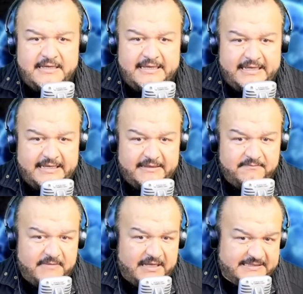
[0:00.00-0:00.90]
Just
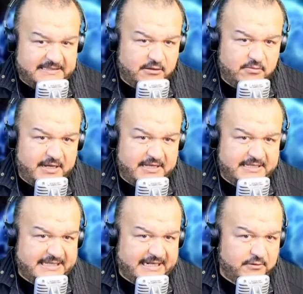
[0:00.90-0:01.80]
as there is this
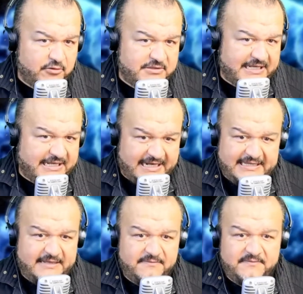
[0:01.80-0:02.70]
secret meeting
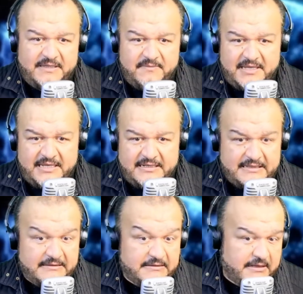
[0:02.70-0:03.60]
right now as
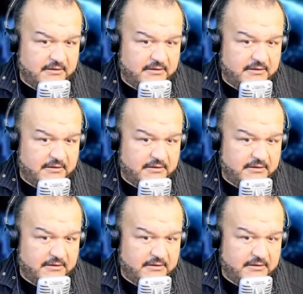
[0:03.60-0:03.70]
well,